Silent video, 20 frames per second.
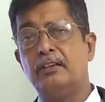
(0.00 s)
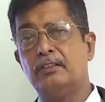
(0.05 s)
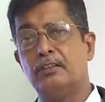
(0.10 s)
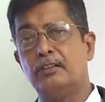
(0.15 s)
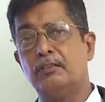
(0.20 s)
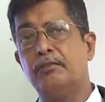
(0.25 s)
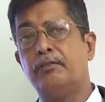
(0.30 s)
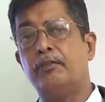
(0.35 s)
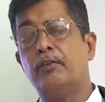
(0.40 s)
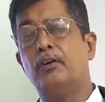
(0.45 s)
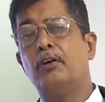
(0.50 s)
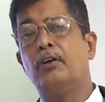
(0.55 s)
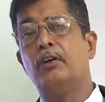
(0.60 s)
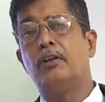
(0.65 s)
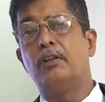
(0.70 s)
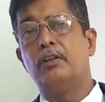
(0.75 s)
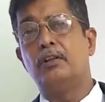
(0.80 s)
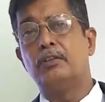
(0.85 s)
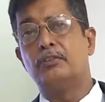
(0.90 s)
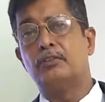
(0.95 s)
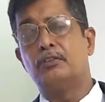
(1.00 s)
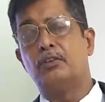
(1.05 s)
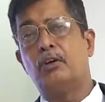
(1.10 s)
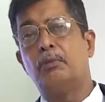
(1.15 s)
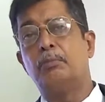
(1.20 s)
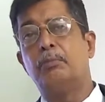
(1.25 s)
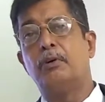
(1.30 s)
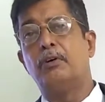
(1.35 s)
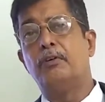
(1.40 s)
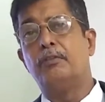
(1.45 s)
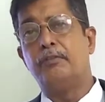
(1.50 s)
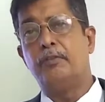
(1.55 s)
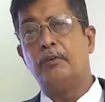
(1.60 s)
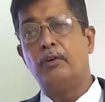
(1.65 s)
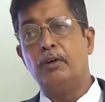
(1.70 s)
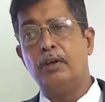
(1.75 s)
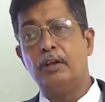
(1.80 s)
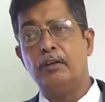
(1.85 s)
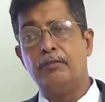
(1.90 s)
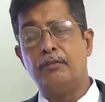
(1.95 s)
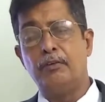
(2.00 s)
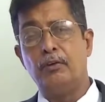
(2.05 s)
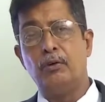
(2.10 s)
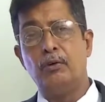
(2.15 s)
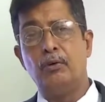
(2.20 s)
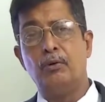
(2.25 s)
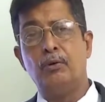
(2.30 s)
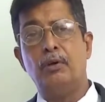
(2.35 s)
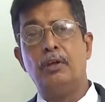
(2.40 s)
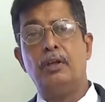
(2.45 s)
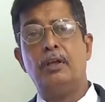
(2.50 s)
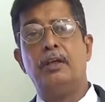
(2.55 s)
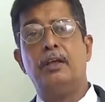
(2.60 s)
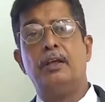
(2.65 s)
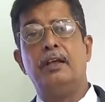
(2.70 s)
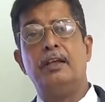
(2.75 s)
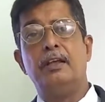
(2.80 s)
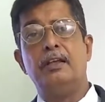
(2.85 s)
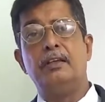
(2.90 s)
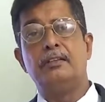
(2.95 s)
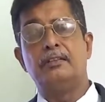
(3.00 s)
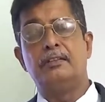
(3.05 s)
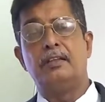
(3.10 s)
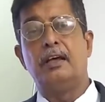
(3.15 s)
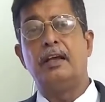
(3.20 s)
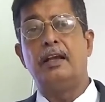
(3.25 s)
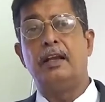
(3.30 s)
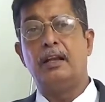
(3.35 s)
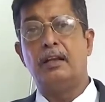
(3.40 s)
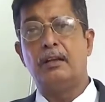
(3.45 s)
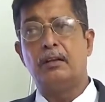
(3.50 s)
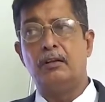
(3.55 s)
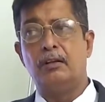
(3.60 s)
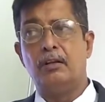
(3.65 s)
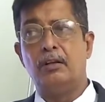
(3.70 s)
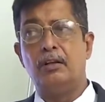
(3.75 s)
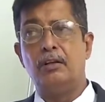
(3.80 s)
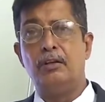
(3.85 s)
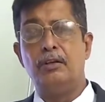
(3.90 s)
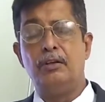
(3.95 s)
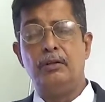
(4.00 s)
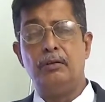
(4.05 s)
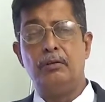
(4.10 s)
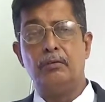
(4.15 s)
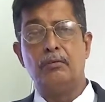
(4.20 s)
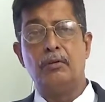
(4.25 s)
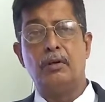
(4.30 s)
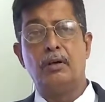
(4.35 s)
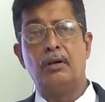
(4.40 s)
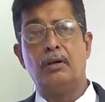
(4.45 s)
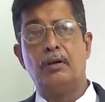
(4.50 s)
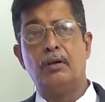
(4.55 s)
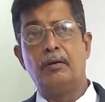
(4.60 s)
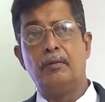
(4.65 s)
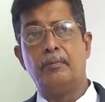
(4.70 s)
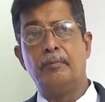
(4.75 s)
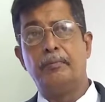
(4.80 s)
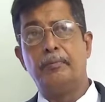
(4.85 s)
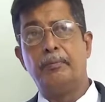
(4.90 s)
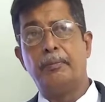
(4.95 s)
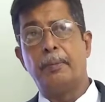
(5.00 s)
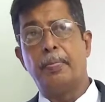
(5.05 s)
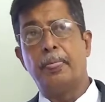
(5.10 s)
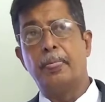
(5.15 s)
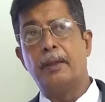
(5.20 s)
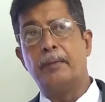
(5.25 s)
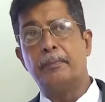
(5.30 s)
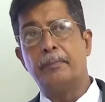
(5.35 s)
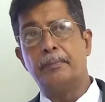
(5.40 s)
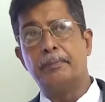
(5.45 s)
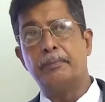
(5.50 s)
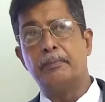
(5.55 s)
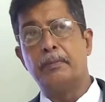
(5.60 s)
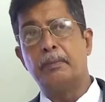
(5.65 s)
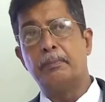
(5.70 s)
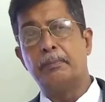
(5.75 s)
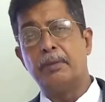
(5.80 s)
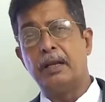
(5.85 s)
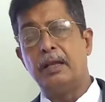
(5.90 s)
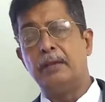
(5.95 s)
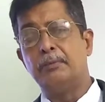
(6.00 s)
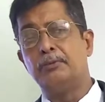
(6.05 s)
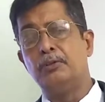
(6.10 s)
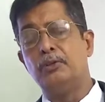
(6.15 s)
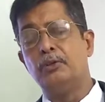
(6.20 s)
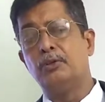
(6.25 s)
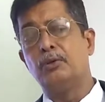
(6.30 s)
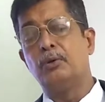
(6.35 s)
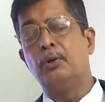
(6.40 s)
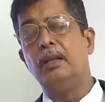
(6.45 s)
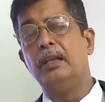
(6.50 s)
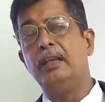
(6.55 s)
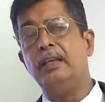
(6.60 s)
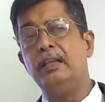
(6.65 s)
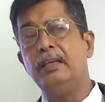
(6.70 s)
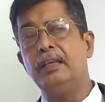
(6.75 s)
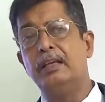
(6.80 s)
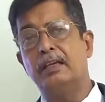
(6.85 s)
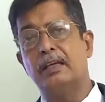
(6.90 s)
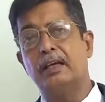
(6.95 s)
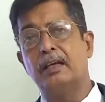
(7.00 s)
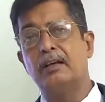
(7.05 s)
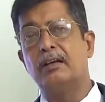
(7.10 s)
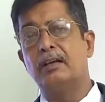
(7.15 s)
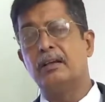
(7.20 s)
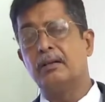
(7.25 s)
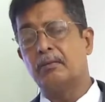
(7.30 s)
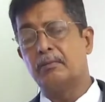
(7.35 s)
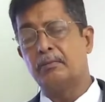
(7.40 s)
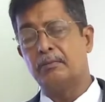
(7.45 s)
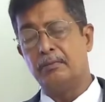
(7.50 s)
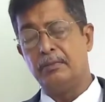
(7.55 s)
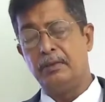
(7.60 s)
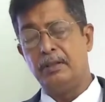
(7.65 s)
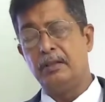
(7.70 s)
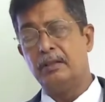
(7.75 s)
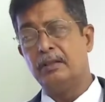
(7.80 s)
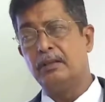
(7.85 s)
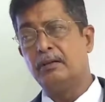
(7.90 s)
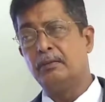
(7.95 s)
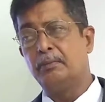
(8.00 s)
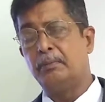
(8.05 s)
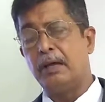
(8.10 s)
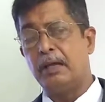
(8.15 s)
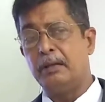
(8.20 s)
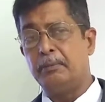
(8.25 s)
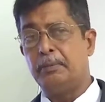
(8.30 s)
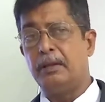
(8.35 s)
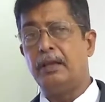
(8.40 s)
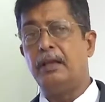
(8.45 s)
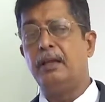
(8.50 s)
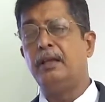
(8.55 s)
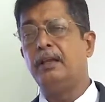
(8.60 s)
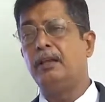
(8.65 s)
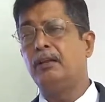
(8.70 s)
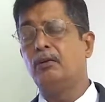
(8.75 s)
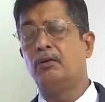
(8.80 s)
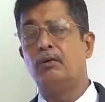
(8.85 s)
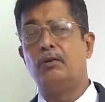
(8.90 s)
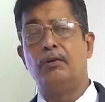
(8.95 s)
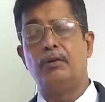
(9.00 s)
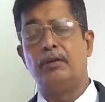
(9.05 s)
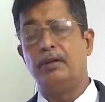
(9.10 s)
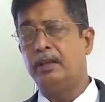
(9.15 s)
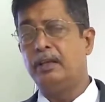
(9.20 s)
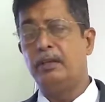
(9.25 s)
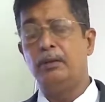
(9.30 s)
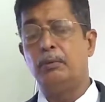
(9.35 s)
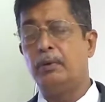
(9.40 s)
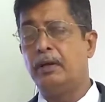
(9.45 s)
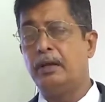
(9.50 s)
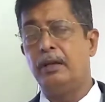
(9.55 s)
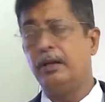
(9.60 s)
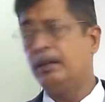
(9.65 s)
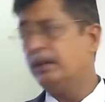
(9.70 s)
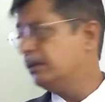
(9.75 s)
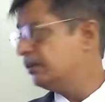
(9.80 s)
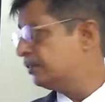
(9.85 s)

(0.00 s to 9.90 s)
in the pipeline or anywhere in the system, the oil level is dropping and eventually the pumps start running dry. So if we